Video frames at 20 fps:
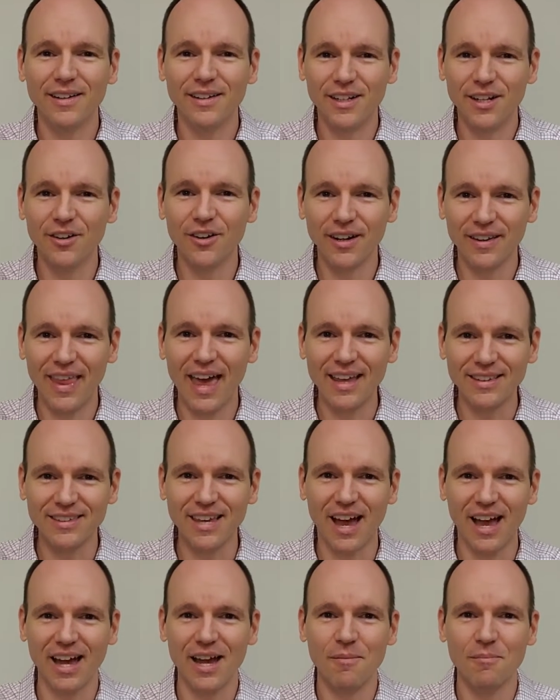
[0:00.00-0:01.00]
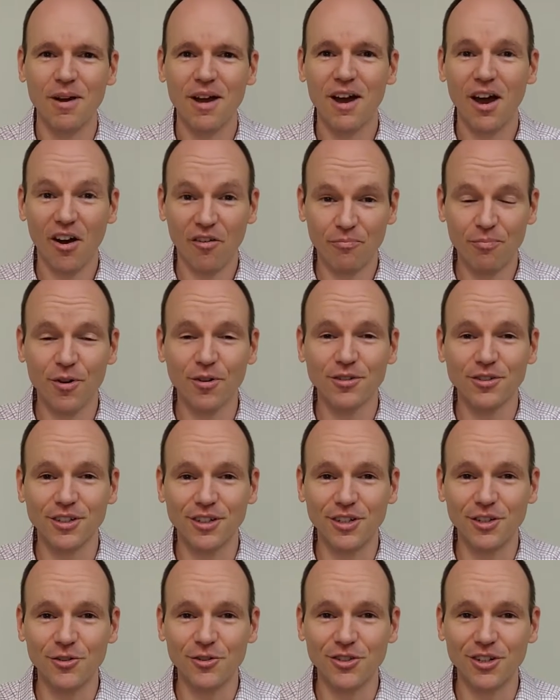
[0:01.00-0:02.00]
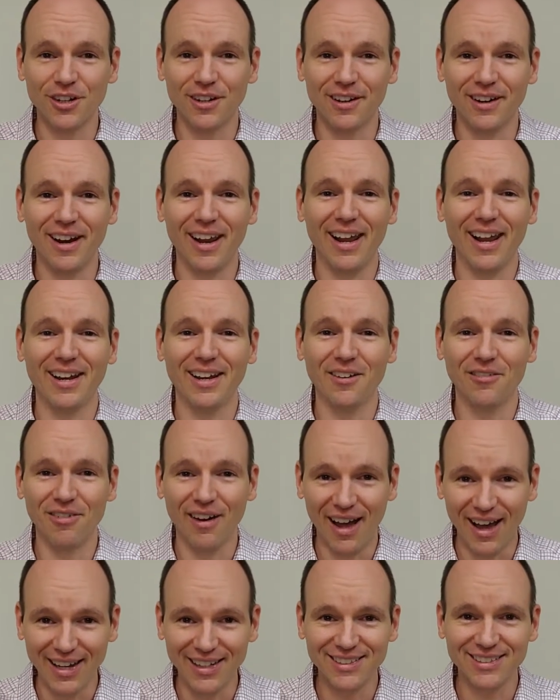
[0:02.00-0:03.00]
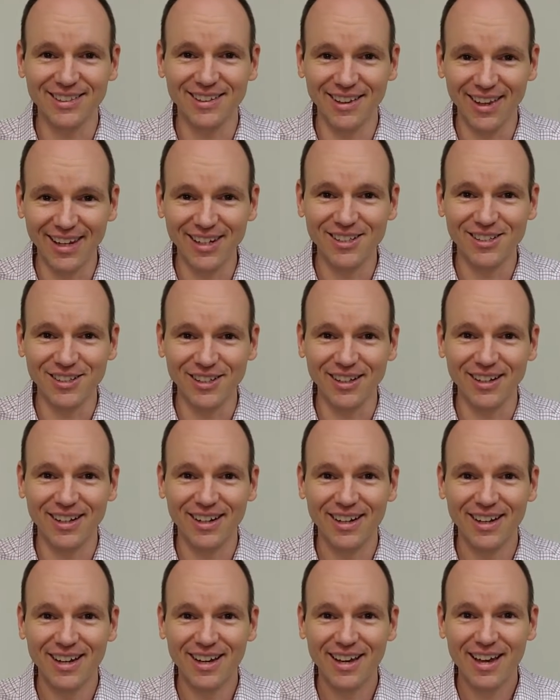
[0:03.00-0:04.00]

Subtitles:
during that time of persecution and of isolation.